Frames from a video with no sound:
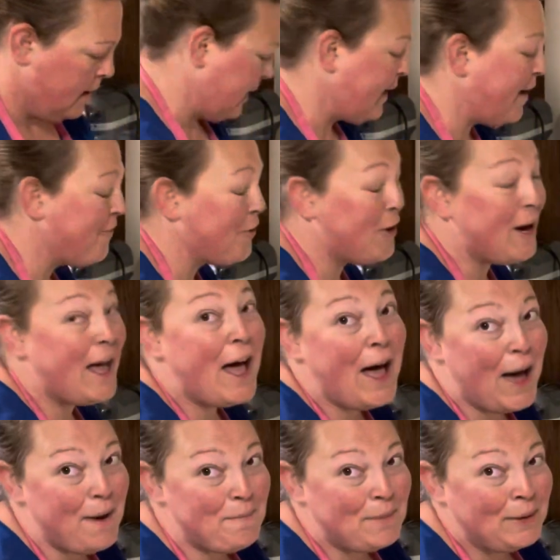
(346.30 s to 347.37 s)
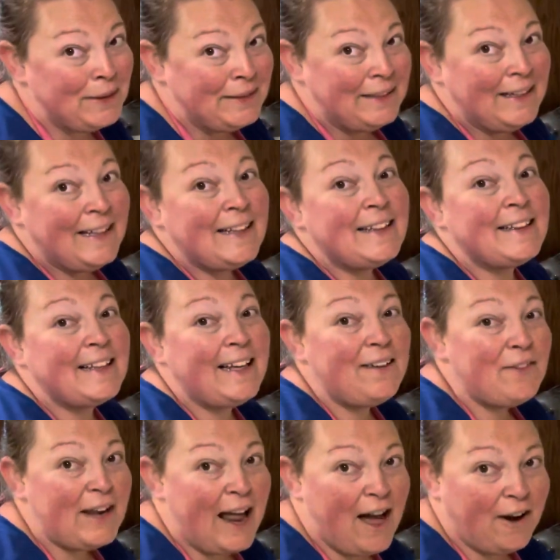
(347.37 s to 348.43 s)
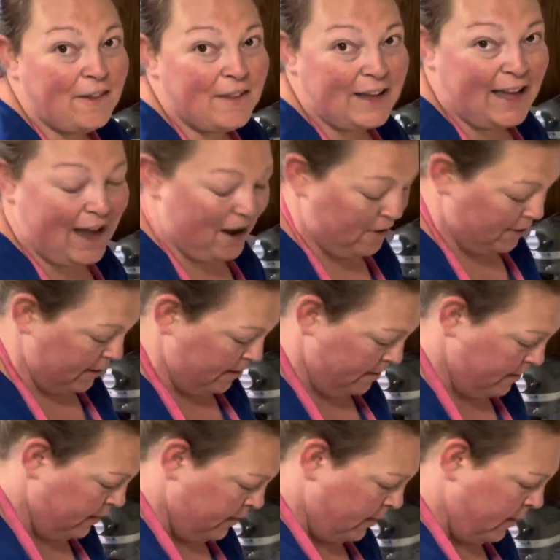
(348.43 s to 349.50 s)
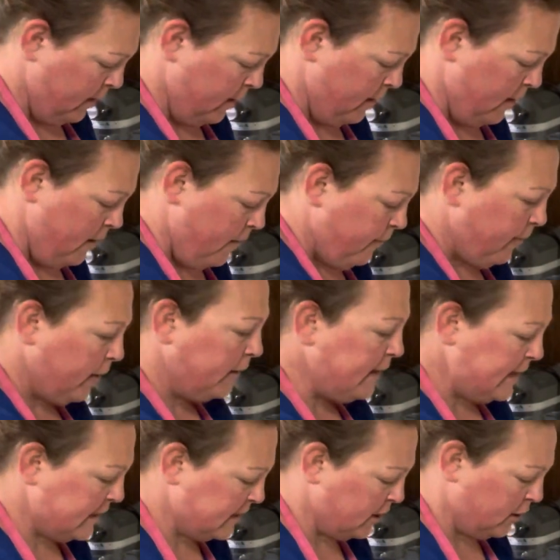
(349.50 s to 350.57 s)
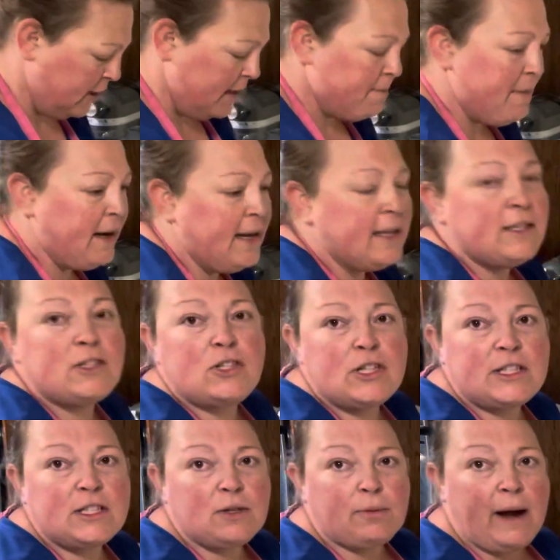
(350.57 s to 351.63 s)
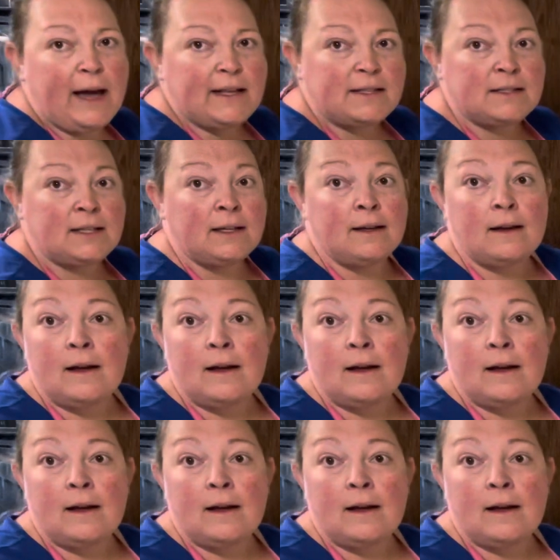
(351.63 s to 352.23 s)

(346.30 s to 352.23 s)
cover it up, leave it out on the counter for at least 30 minutes just to rest.